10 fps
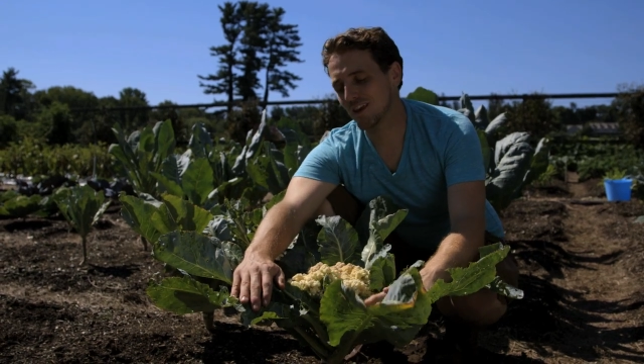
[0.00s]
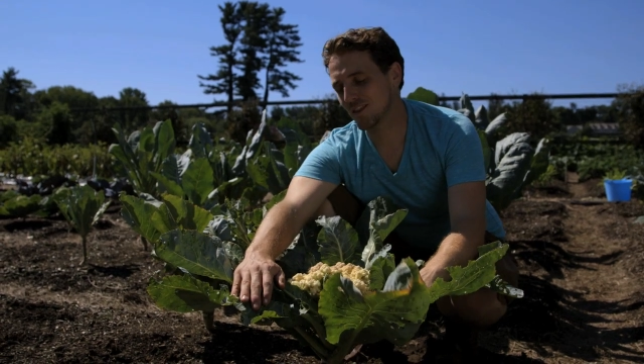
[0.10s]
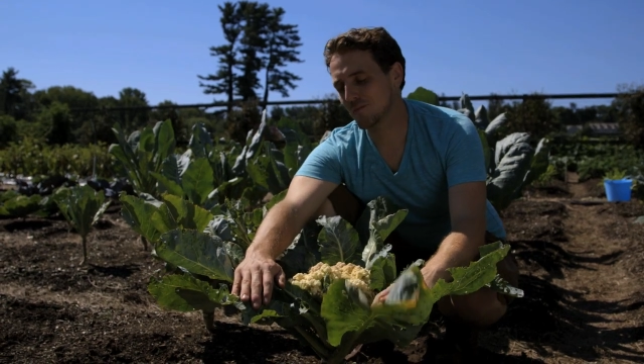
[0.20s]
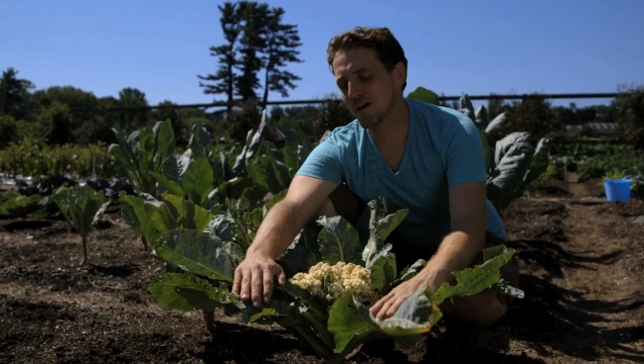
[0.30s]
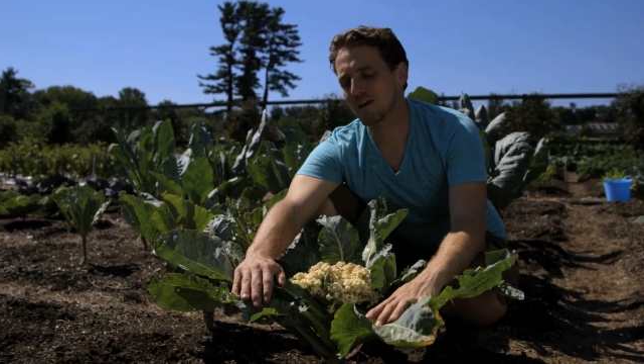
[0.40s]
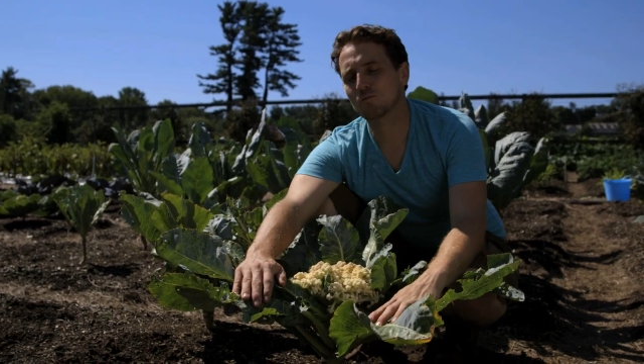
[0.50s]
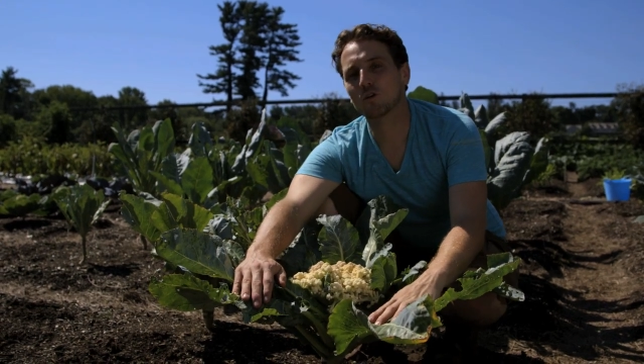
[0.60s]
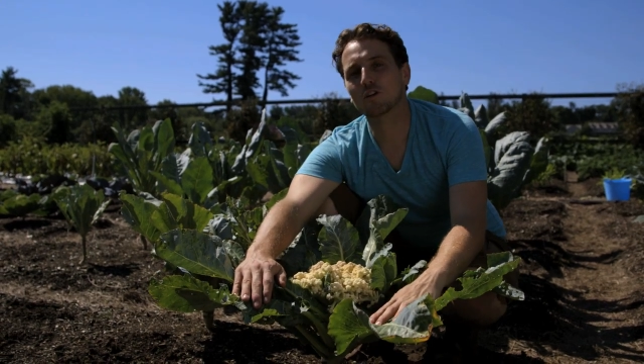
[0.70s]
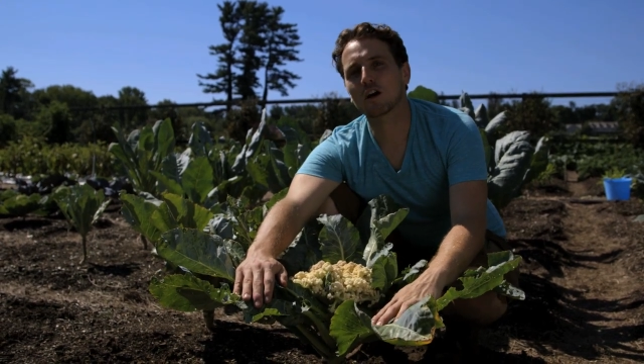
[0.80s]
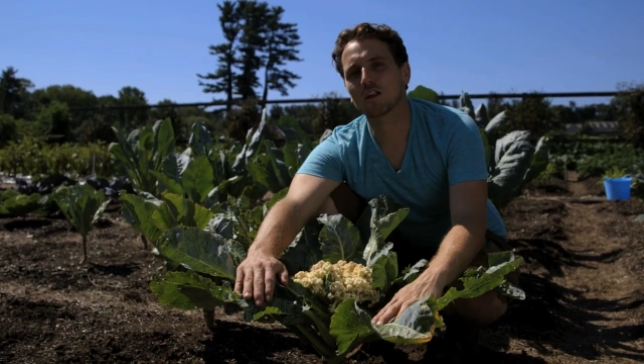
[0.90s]
in the beds while
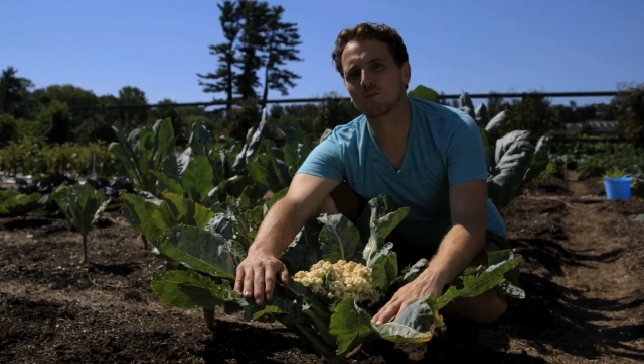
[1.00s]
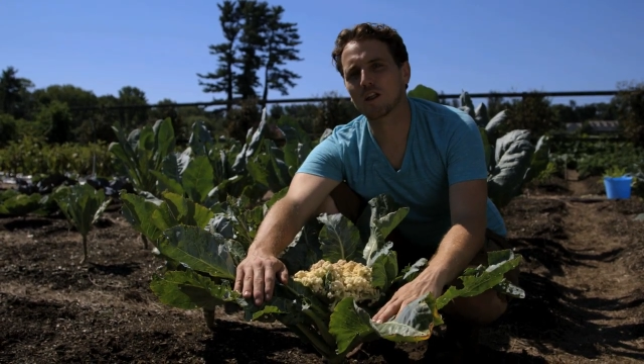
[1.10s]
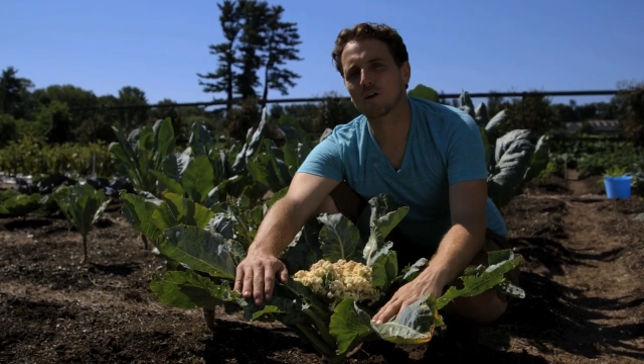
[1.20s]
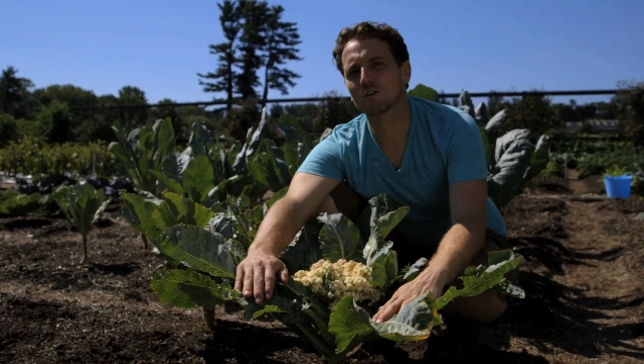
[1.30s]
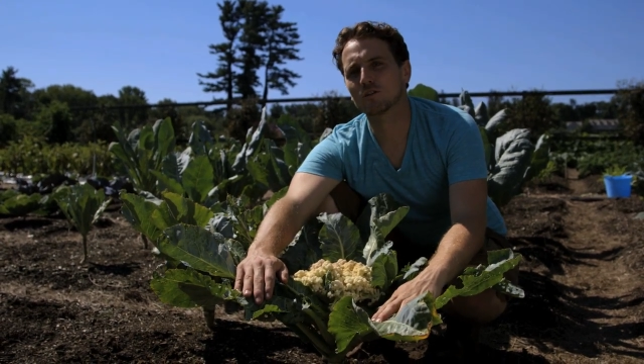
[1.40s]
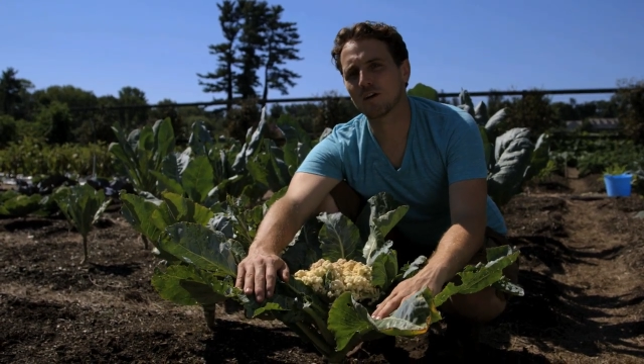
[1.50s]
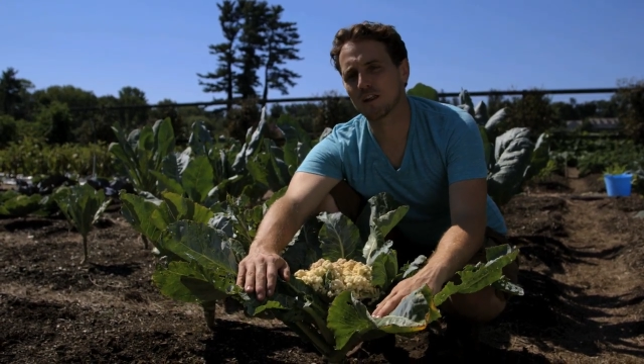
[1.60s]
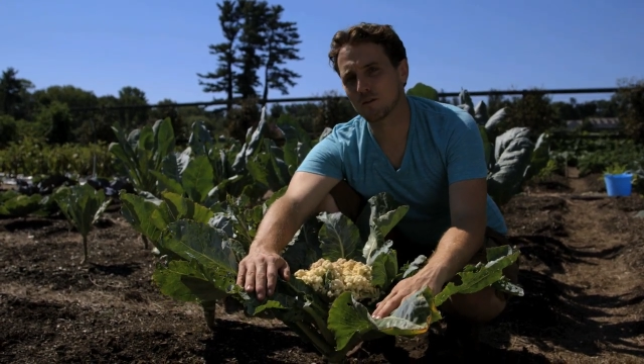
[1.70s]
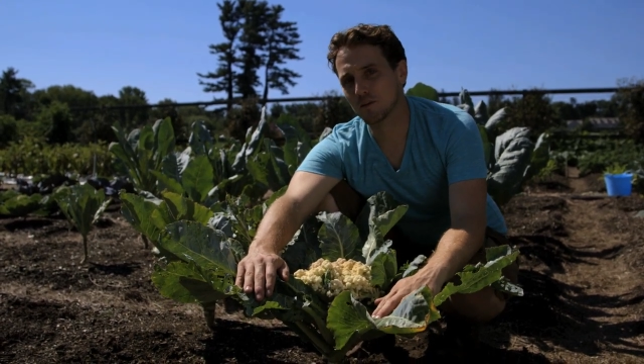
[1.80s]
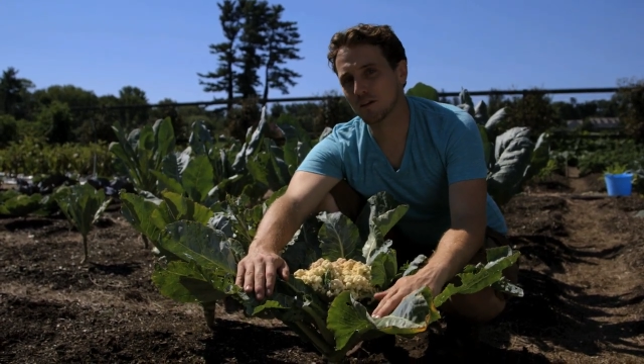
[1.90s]
the cauliflower are
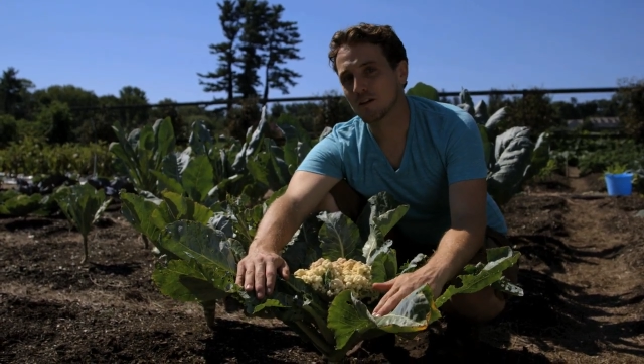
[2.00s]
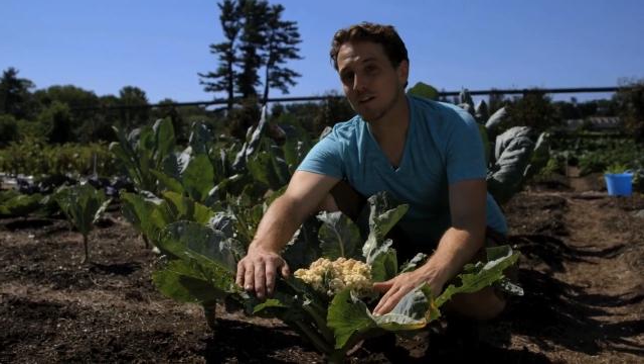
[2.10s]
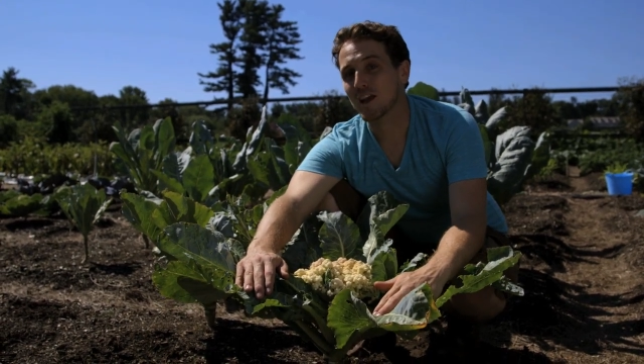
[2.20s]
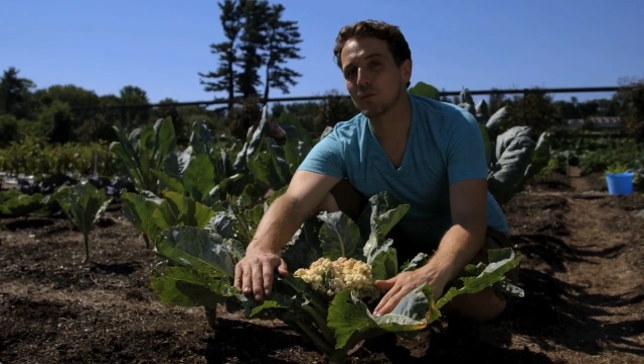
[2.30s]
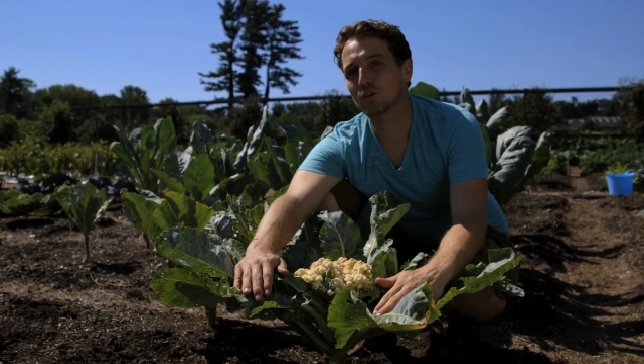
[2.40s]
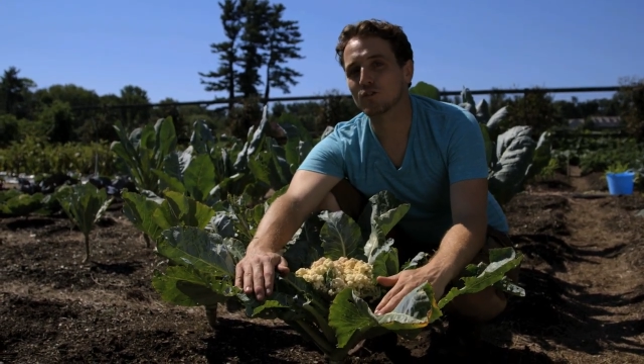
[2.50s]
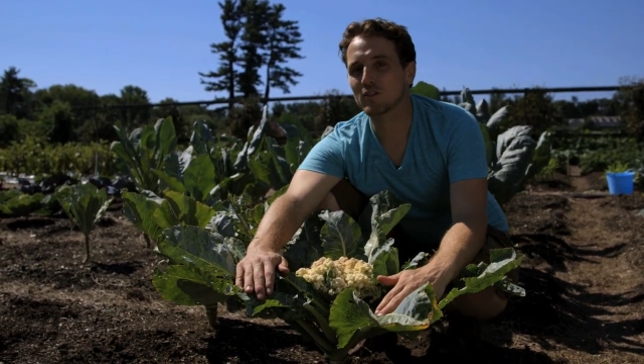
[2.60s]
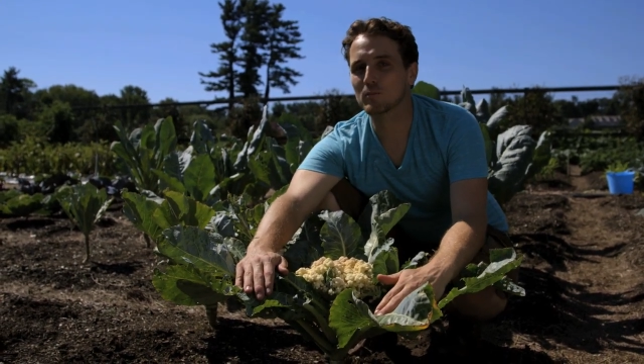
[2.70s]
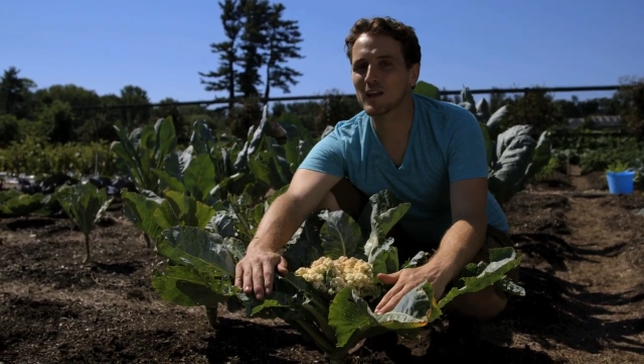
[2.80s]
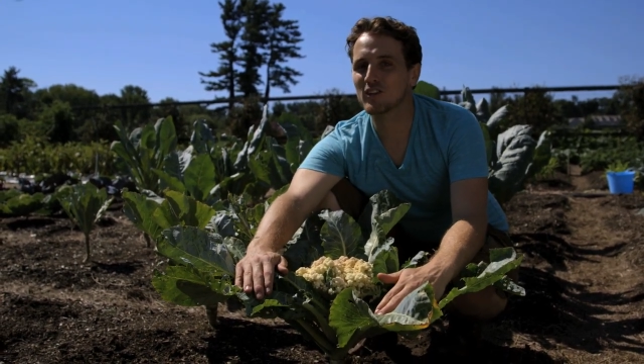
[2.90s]
developing and by using
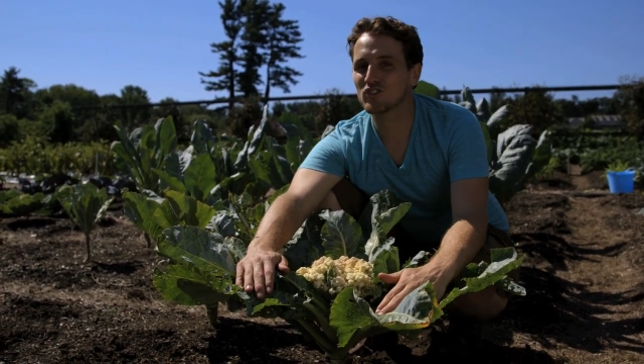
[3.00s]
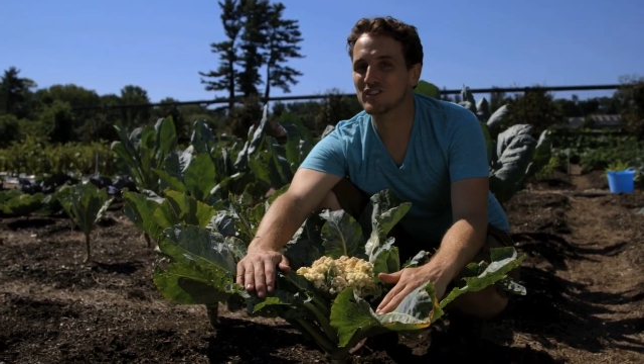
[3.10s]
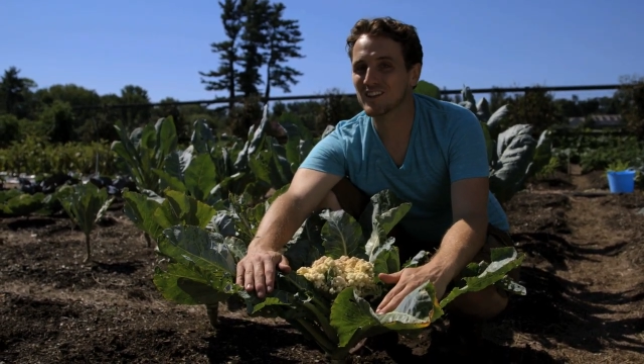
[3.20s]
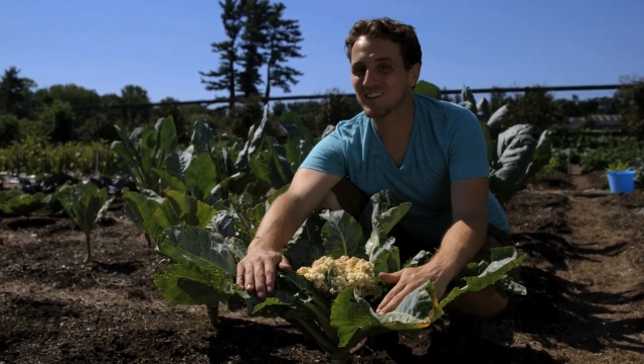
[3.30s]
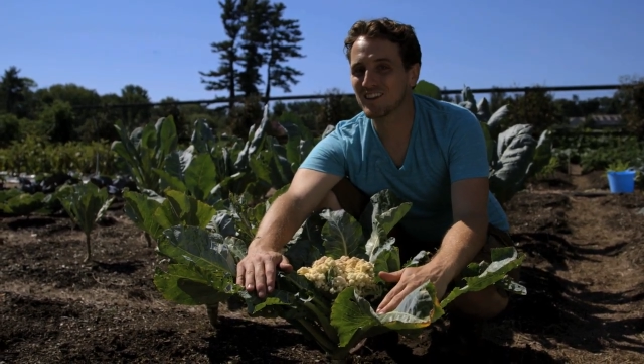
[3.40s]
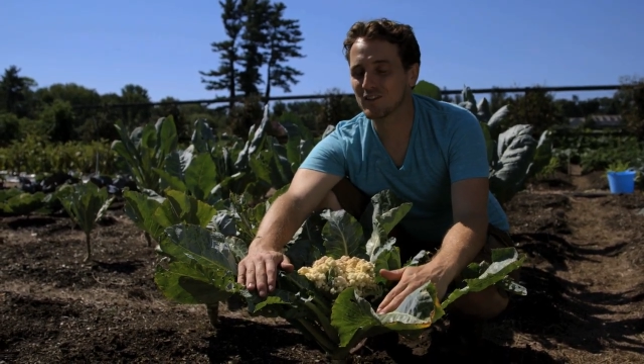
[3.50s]
the blanching technique,